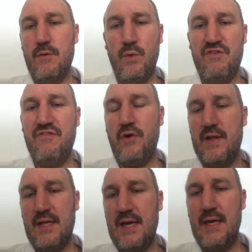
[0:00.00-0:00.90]
we
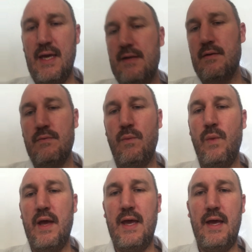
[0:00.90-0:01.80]
find that again
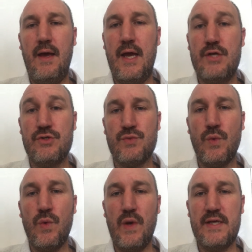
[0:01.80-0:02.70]
where Hadrian's
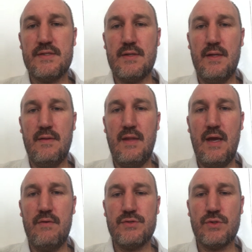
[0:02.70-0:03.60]
Wall is, and
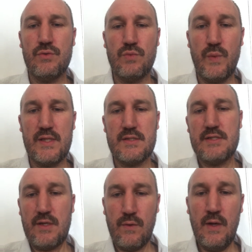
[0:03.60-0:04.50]
there it's called
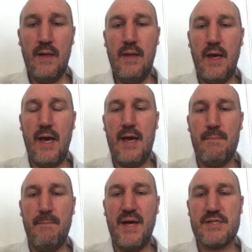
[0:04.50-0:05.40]
Windsill.
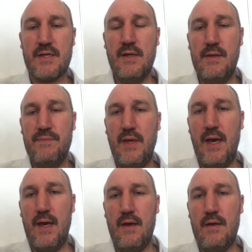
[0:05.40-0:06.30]
But at